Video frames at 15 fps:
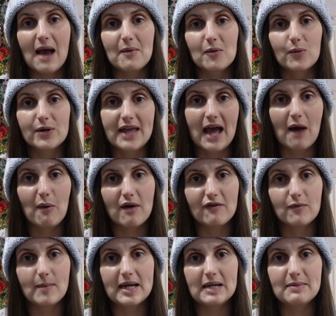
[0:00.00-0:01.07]
with
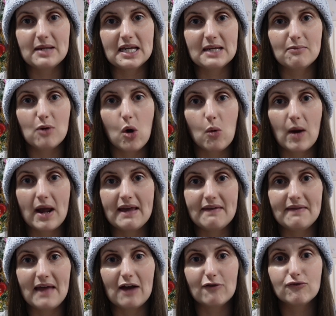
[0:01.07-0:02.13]
however many people were
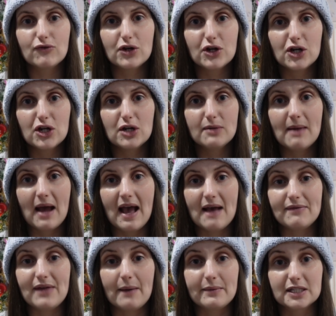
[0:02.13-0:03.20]
in that room.
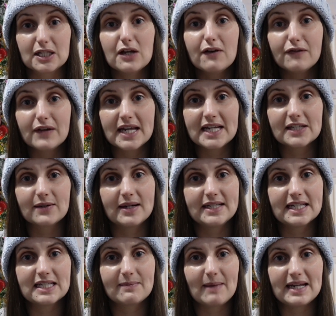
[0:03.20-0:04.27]
That was lovely. So I
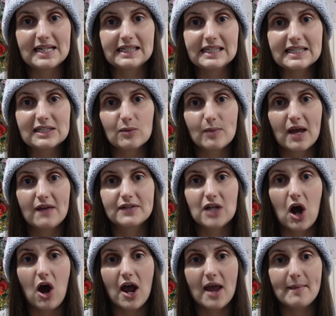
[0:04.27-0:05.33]
did spend a little bit of
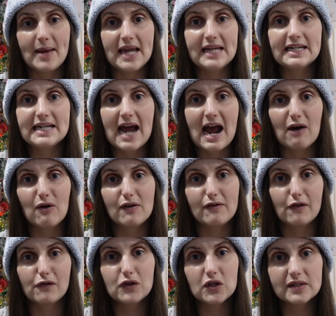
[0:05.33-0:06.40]
time in and out
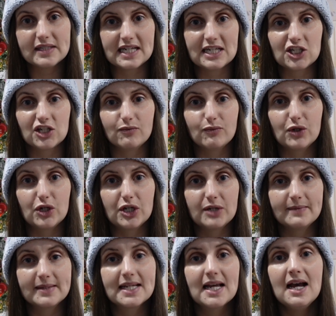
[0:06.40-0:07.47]
of a few stitching
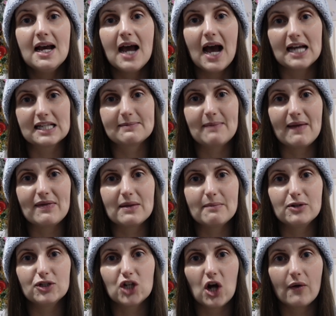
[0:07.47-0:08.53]
rooms. I spent the
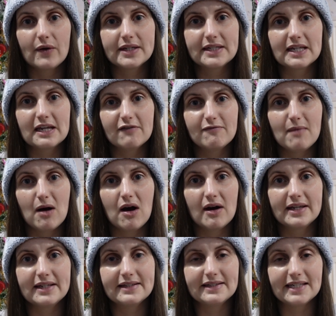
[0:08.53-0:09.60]
majority of
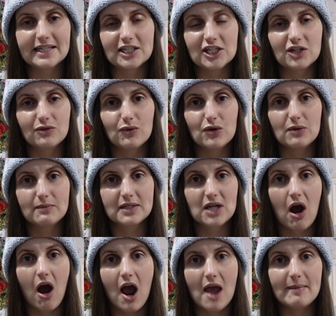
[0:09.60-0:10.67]
my stitchy room
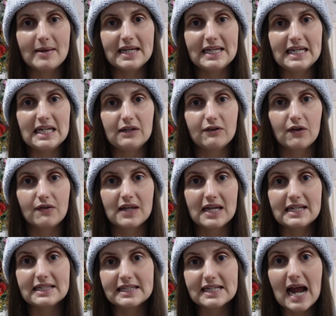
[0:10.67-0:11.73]
time in either the
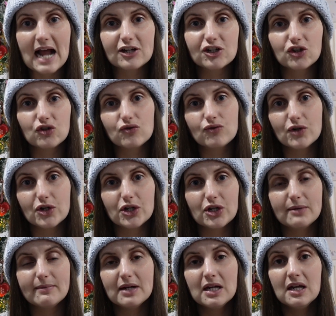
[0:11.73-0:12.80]
international
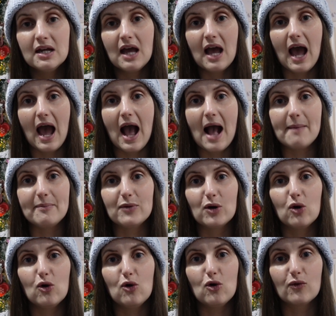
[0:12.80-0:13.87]
room
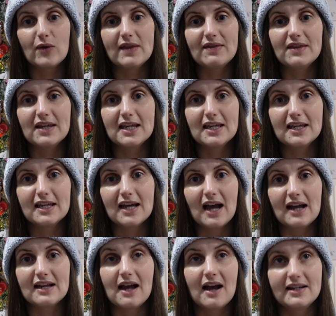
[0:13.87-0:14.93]
or in the,
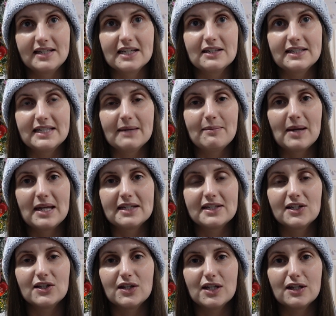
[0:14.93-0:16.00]
I did dip
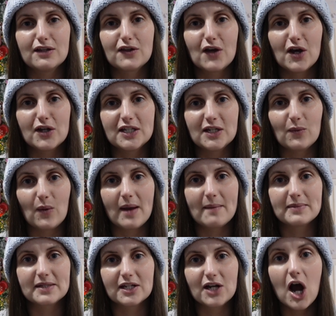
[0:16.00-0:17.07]
into the 30
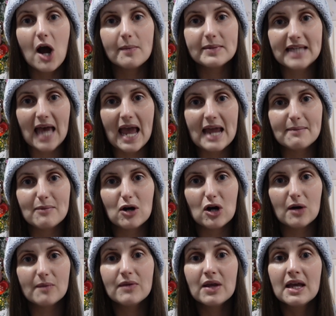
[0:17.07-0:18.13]
whips and up
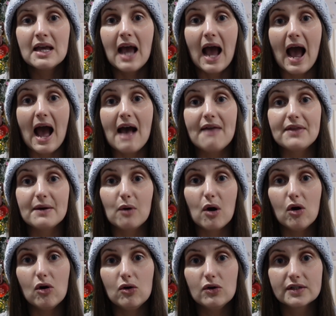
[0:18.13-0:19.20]
table. And there were
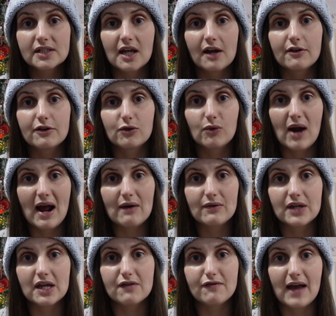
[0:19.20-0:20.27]
also throughout
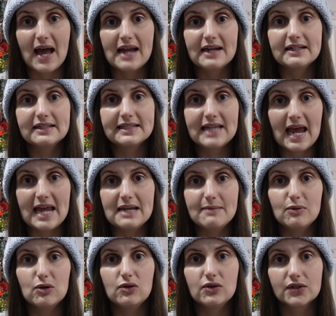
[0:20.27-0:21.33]
the event
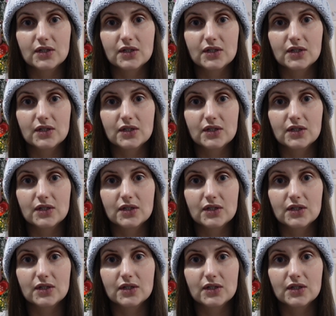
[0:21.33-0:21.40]
tables